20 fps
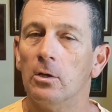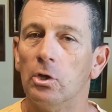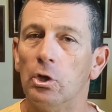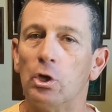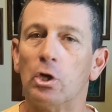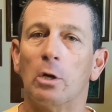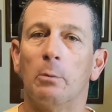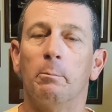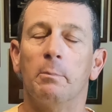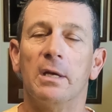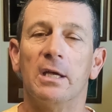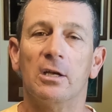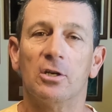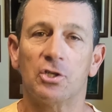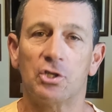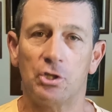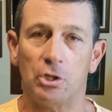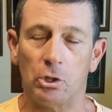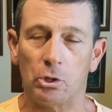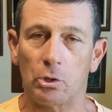you can be
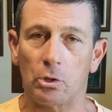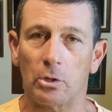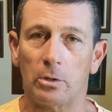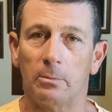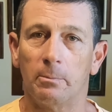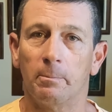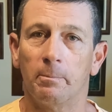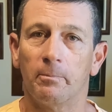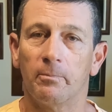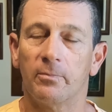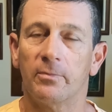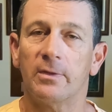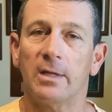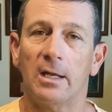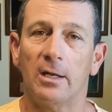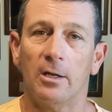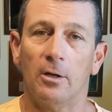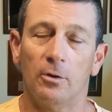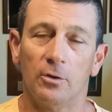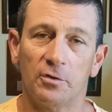assured
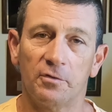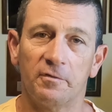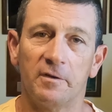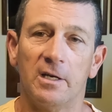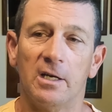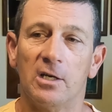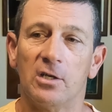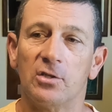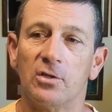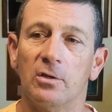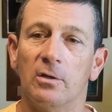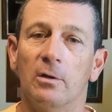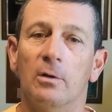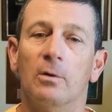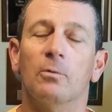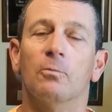that those fish